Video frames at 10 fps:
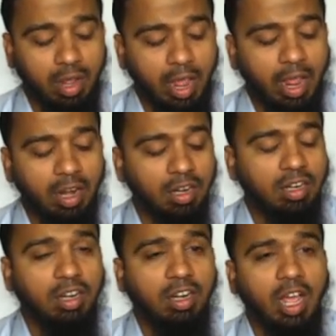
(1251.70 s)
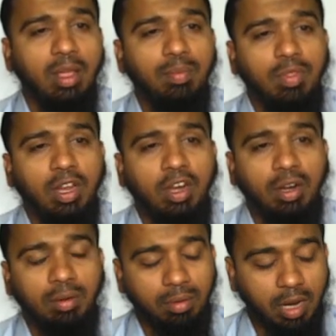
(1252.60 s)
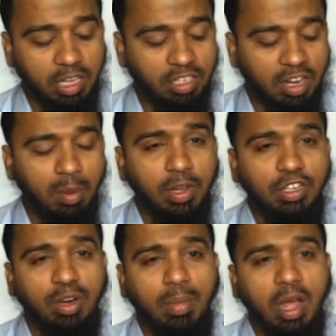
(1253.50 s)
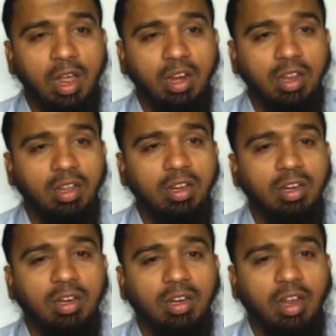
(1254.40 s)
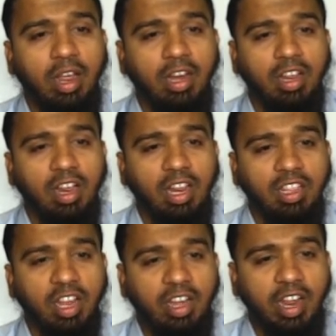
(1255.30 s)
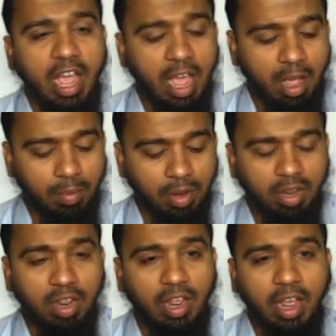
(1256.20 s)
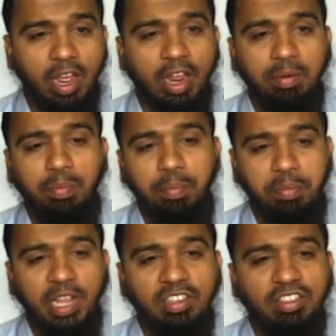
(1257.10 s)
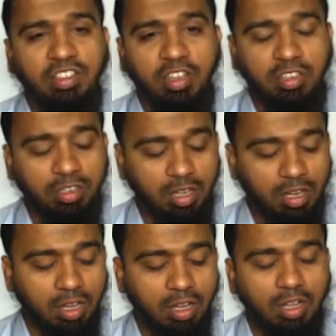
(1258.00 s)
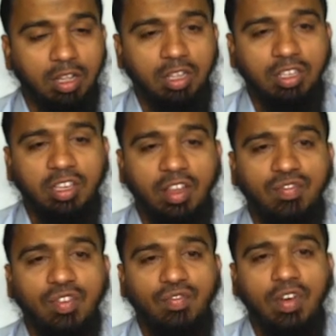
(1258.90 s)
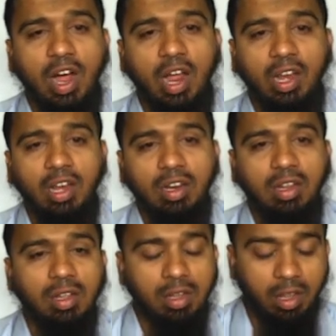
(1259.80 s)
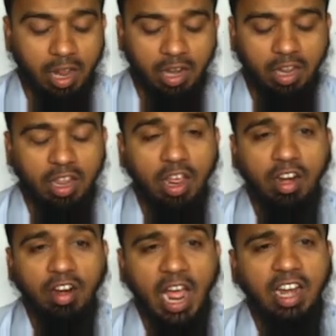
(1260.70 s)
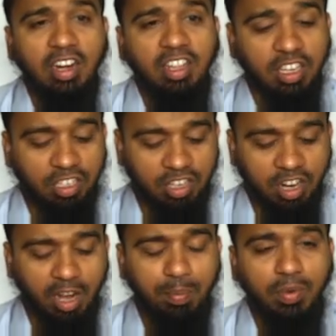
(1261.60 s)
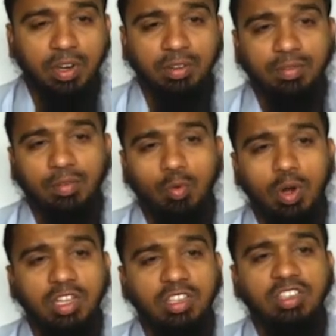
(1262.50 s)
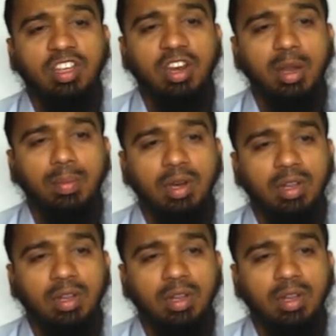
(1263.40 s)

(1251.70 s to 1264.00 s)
and type the exclamation mark and click the tab and paste this, save the file, and here write the script. What is the script?